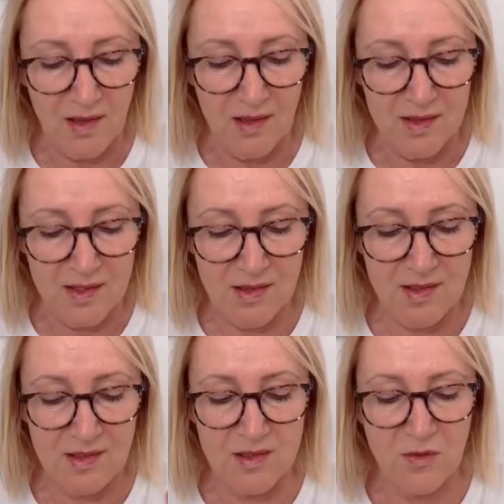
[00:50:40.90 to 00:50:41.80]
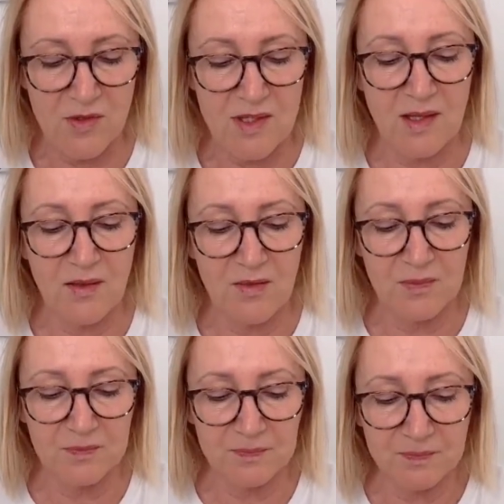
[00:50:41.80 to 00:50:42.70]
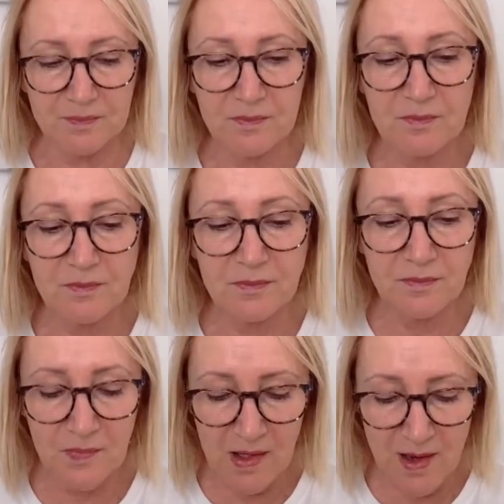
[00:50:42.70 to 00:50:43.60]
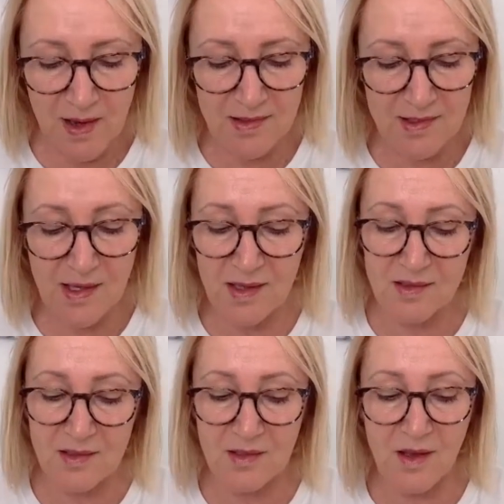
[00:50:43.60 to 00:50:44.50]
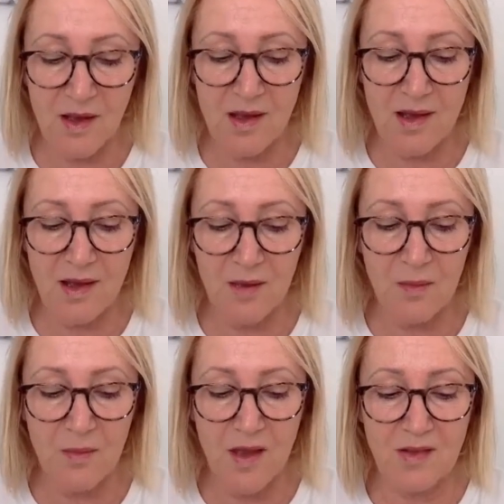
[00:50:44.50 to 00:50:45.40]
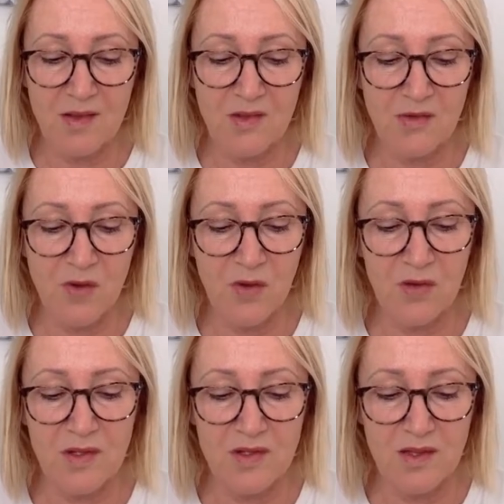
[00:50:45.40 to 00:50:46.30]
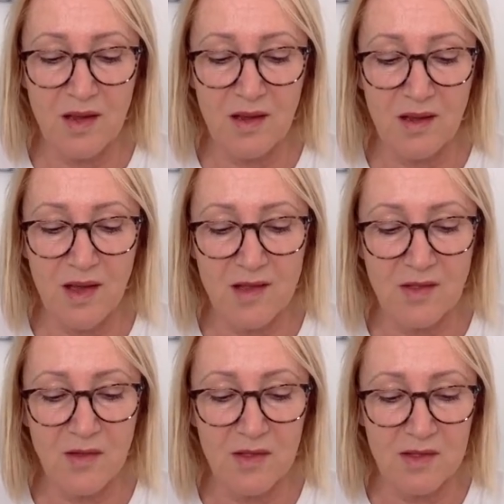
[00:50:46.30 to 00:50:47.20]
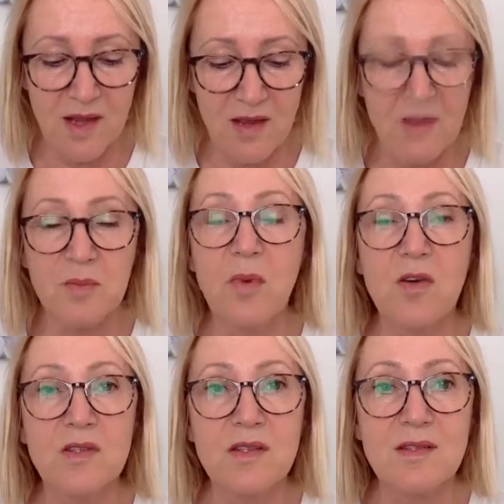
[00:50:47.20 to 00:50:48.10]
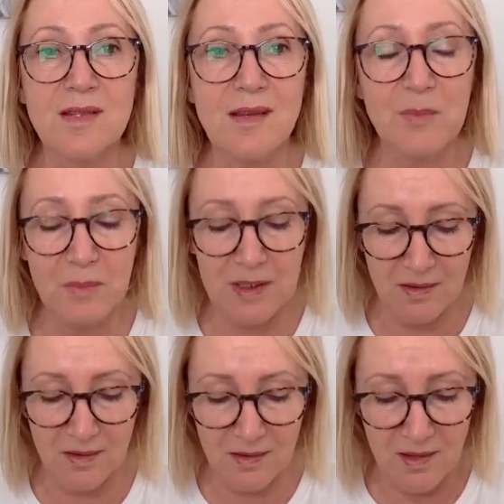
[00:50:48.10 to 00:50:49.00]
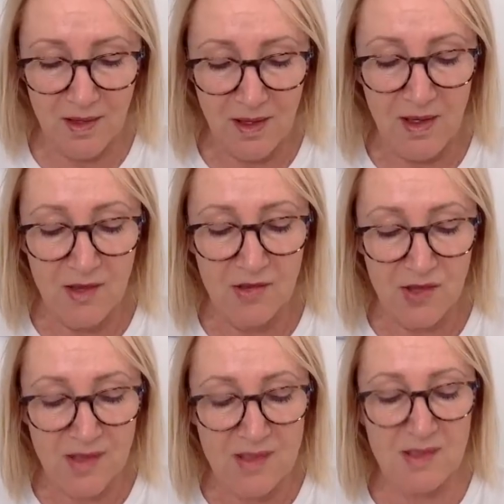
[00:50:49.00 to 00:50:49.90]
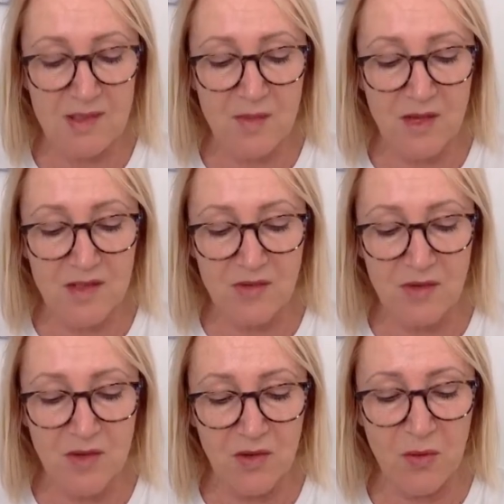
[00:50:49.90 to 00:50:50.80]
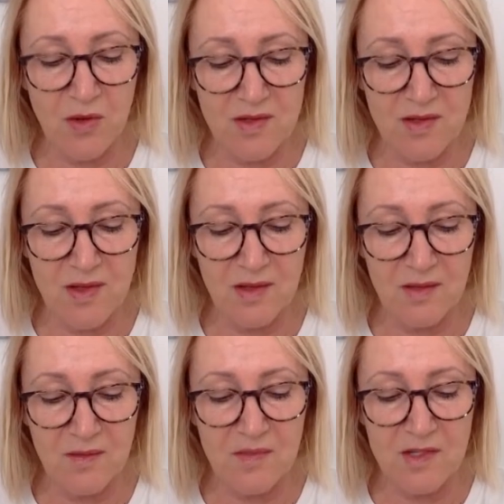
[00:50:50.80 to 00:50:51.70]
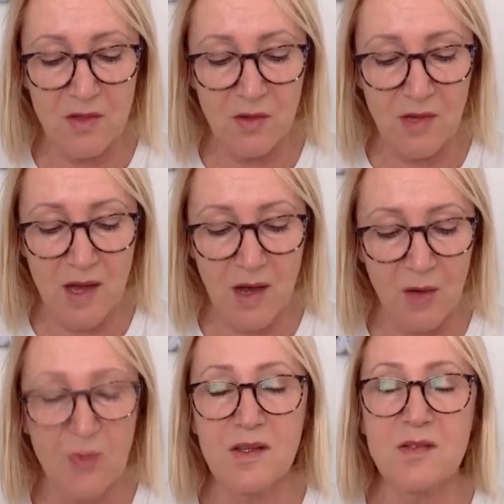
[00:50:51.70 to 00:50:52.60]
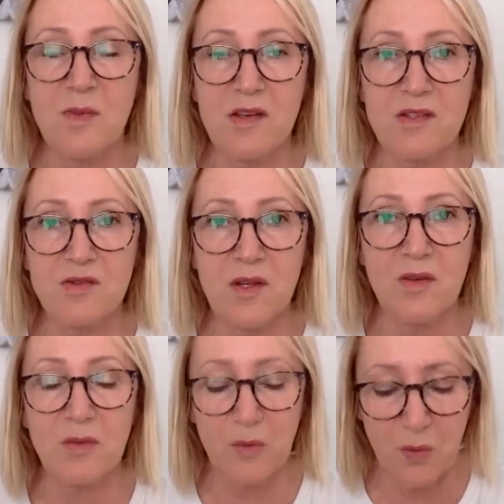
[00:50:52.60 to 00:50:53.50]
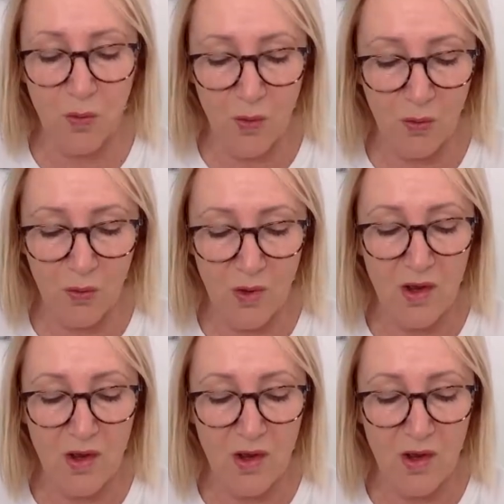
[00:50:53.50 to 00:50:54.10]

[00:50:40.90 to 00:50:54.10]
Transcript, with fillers: He says this in verse 11 As yet I am as strong this day as on the day that Moses sent me. Just as my strength was then, so now is my strength for war